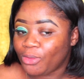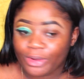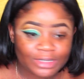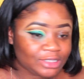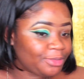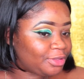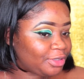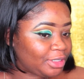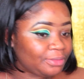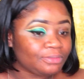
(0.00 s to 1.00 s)
Where is number
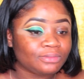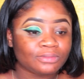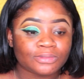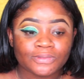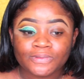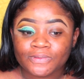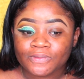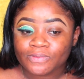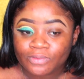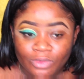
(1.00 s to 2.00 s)
3?
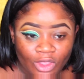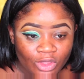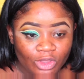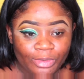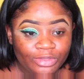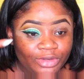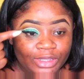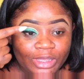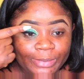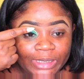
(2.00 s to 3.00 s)
Number
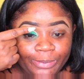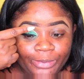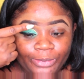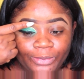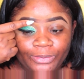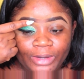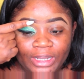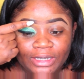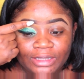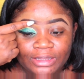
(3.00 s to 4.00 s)
3 coming up
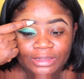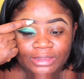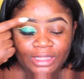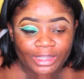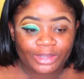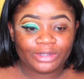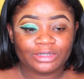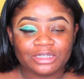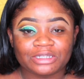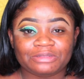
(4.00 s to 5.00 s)
right there.
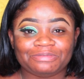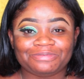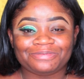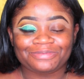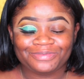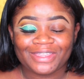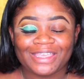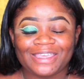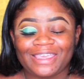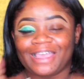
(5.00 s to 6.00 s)

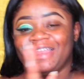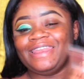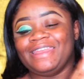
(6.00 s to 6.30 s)
Yeah,